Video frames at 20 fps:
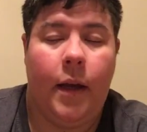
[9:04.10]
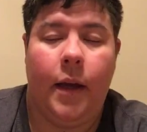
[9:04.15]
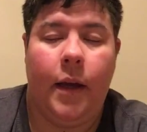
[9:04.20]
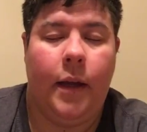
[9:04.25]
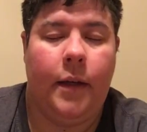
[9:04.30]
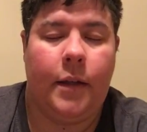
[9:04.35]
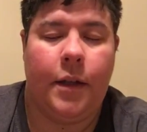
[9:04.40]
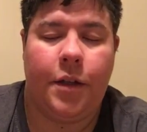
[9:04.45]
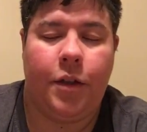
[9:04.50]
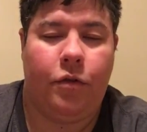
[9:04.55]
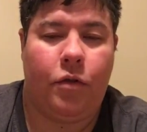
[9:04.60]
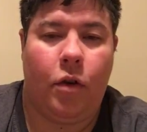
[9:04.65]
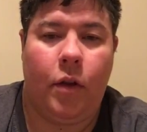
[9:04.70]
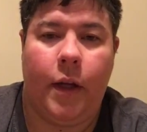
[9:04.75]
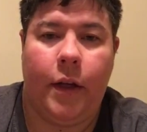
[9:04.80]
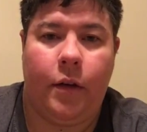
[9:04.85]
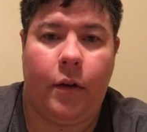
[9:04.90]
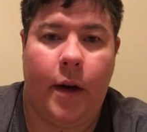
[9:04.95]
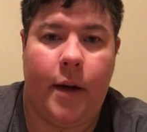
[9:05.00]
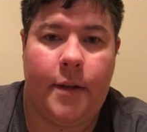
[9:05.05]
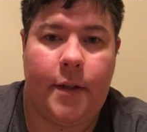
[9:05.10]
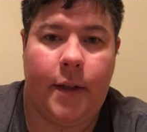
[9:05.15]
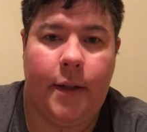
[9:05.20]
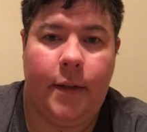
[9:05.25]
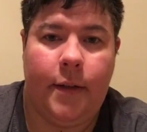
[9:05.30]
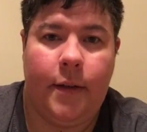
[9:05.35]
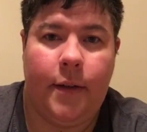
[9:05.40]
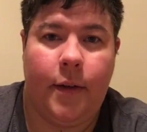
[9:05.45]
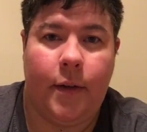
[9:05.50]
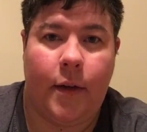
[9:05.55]
It doesn't grow like crazy,
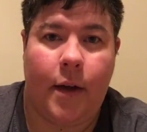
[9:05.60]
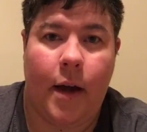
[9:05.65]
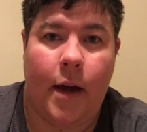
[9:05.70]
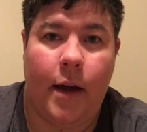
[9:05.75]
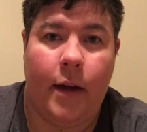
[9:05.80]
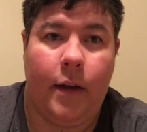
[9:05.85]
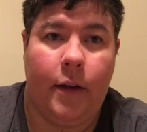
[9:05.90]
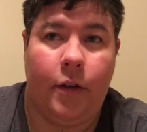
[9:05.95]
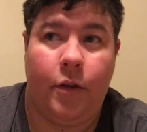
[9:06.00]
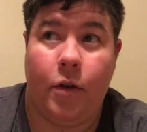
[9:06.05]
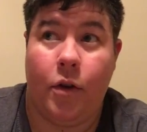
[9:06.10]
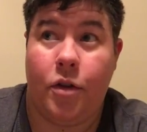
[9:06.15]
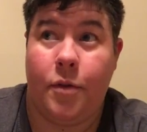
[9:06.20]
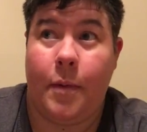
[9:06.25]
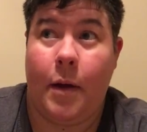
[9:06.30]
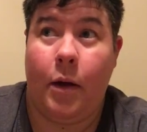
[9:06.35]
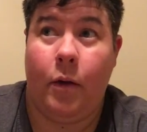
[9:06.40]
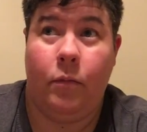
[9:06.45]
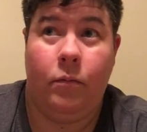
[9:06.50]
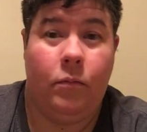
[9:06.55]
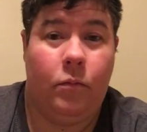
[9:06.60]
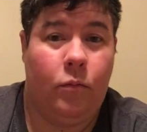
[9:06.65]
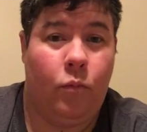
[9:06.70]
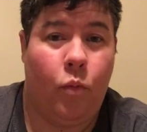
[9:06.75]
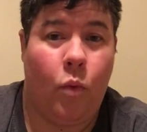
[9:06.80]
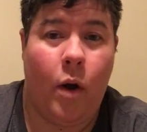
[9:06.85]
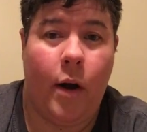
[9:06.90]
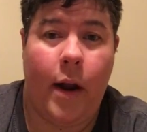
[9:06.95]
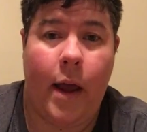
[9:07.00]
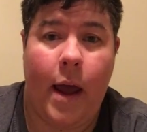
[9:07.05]
okay? It grows about
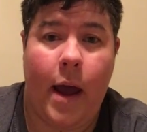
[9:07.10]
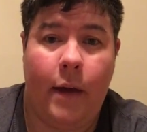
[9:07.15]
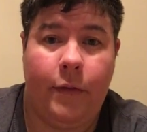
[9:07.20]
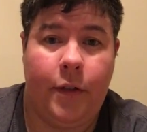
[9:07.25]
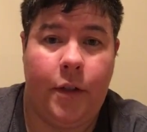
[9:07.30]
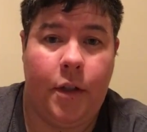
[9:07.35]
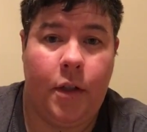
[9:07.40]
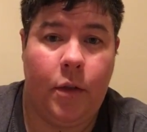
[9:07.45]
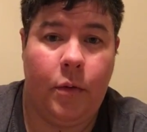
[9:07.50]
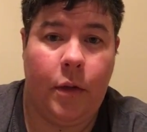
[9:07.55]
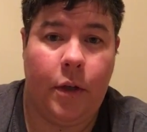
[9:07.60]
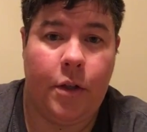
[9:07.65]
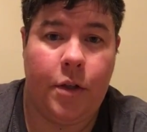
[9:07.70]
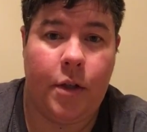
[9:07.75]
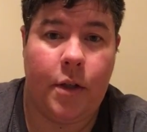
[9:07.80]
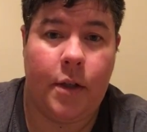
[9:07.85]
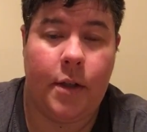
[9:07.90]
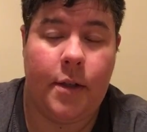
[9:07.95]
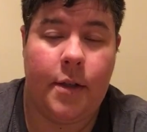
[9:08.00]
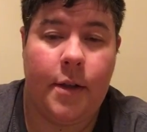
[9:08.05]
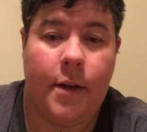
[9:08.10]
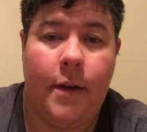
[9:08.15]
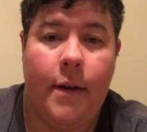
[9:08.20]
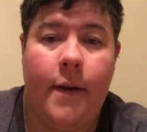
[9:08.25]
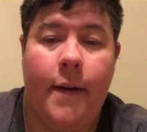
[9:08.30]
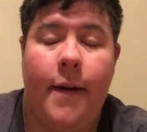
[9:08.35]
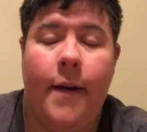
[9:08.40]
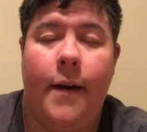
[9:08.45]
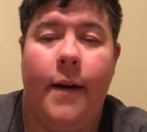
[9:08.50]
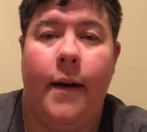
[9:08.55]
1.5 to 2 inches,
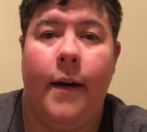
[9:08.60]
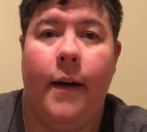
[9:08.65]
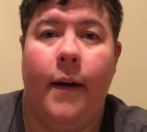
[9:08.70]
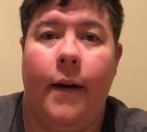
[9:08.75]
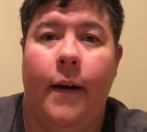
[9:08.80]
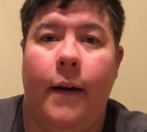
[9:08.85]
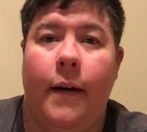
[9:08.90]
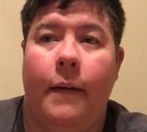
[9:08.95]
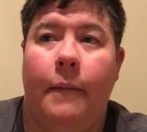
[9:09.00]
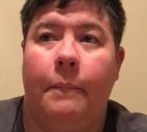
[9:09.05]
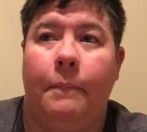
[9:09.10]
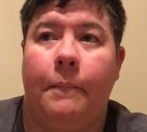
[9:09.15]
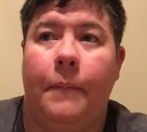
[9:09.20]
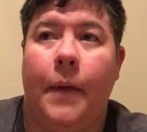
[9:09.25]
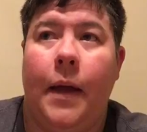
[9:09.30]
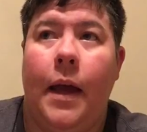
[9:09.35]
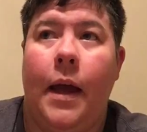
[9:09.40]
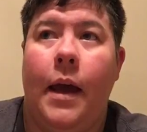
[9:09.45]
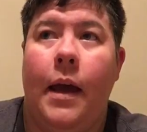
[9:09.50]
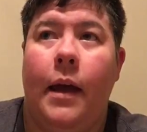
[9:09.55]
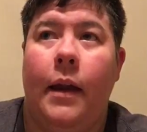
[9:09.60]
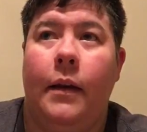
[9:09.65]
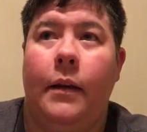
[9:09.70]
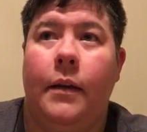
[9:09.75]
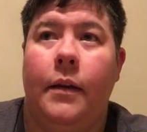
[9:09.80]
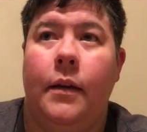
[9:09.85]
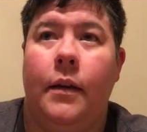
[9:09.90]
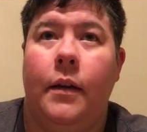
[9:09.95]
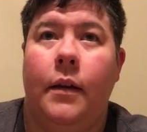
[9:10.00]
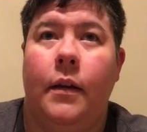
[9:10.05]

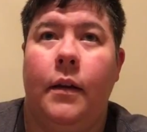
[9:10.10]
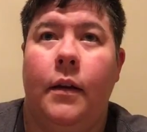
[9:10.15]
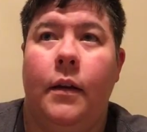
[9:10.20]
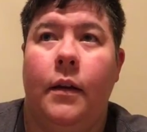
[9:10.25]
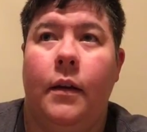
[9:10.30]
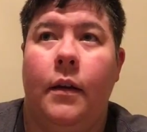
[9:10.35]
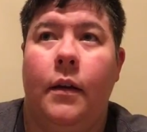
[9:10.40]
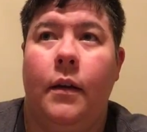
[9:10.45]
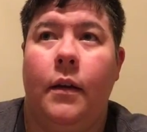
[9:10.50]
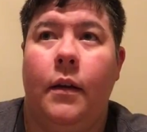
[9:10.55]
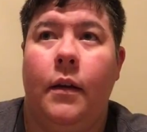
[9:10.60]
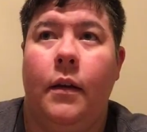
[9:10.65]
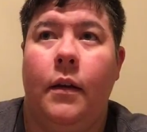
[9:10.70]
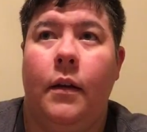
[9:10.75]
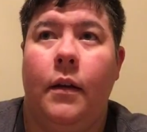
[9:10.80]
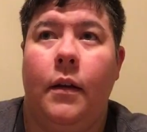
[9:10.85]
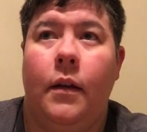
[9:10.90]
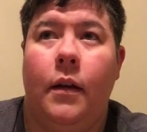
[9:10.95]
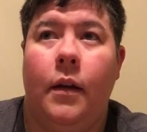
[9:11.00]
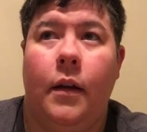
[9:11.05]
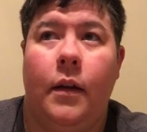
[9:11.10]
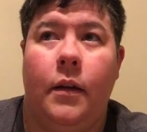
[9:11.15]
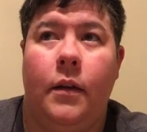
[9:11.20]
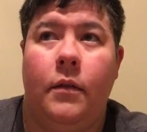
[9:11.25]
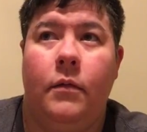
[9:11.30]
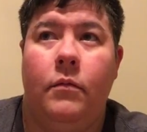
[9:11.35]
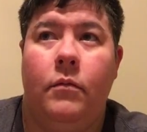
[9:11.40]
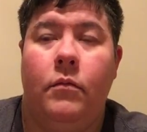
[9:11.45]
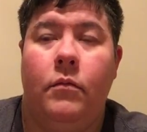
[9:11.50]
and it,